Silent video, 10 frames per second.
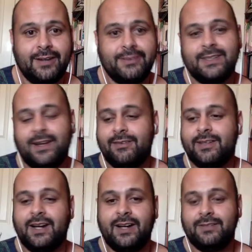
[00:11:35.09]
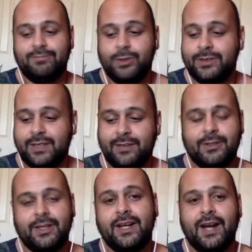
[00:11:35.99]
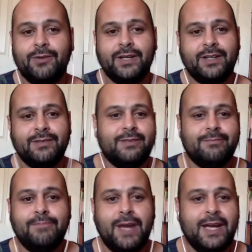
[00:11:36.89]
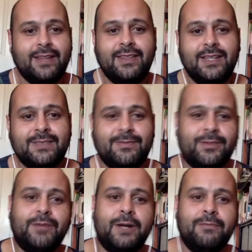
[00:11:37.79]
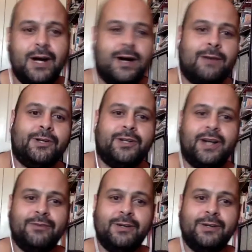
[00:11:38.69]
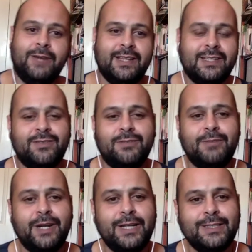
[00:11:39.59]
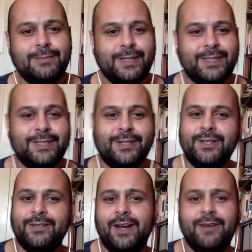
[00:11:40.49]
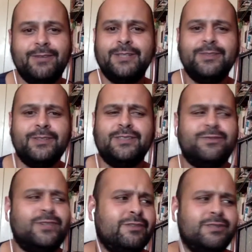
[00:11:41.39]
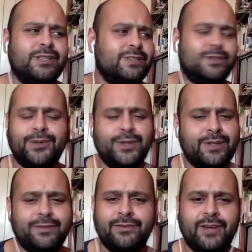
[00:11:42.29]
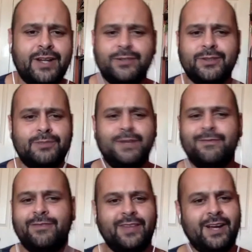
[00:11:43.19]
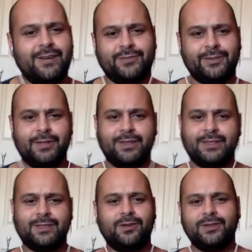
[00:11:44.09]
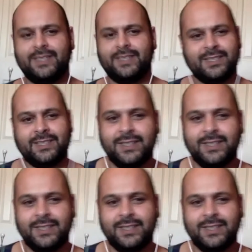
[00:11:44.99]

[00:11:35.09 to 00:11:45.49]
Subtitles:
I've got most of them are like, I want to make this for my mom, or I want to make this for my husband, or I want to do this for a really supportive friend who's been there for me this whole year.